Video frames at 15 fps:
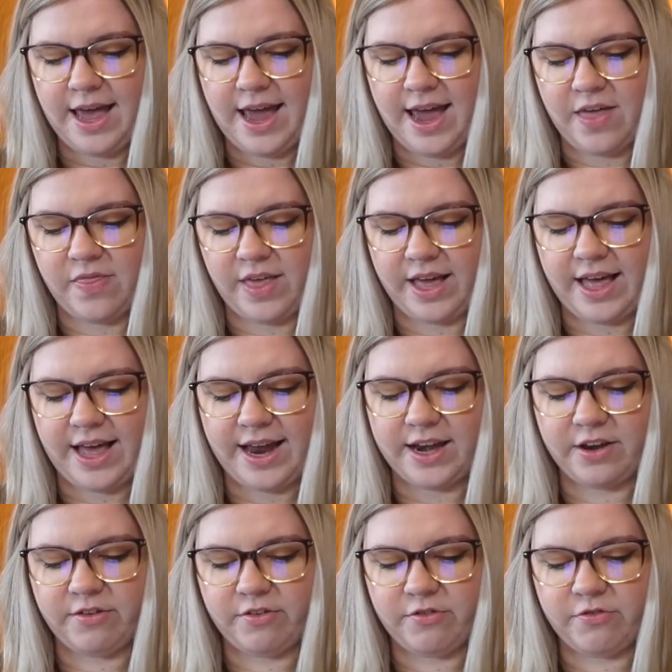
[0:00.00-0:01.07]
and they
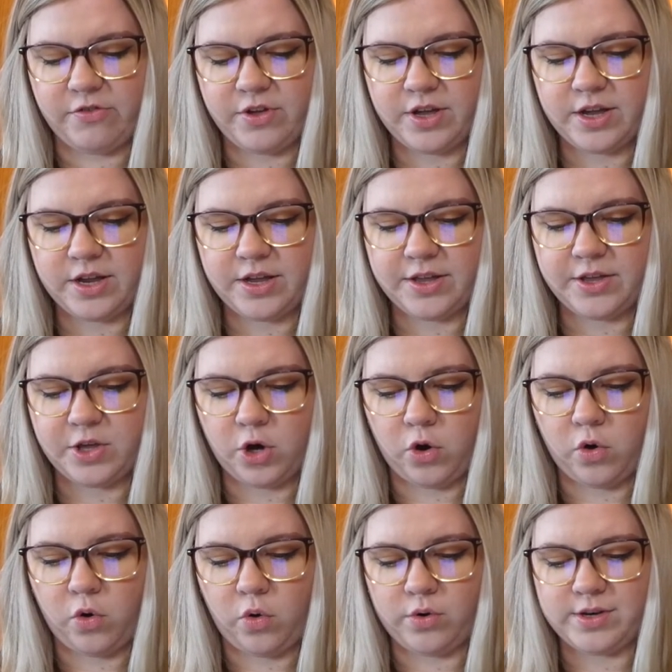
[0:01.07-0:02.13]
kind of
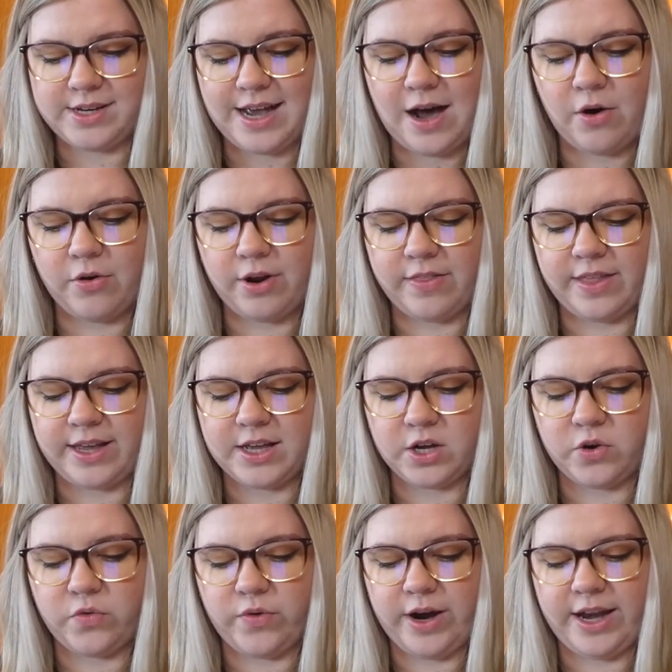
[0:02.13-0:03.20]
go down in like a
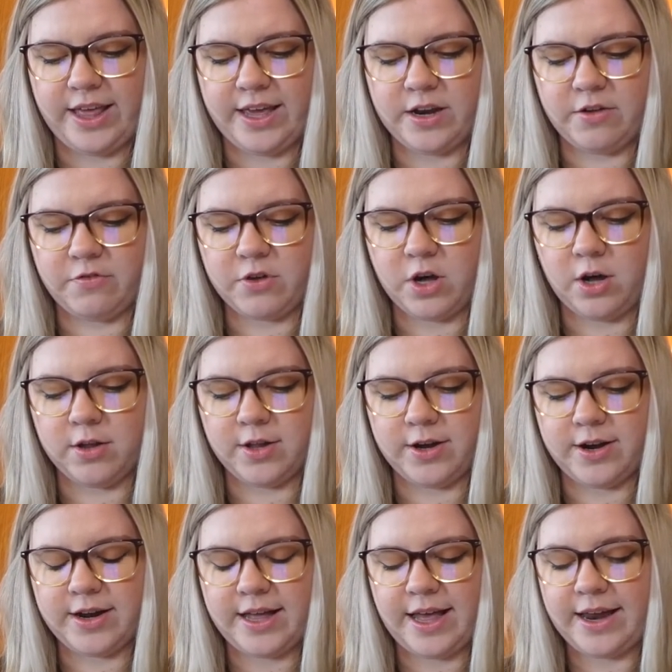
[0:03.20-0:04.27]
gradient of
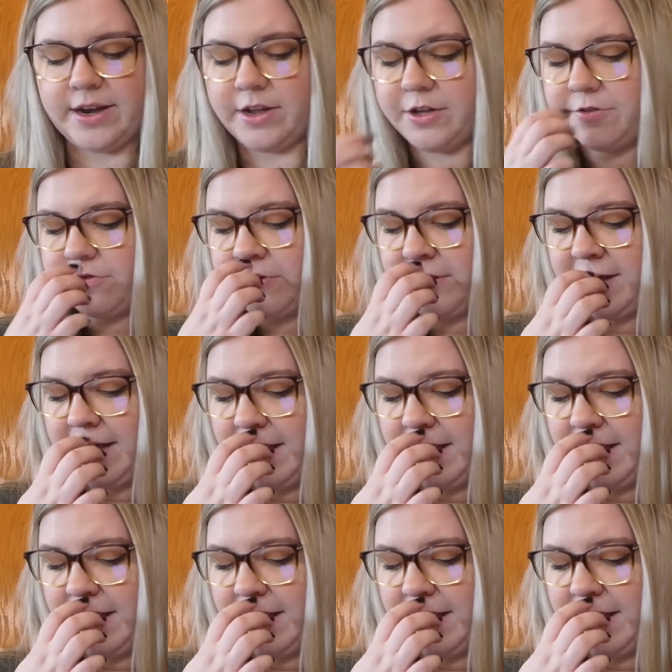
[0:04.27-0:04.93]
color, kind of.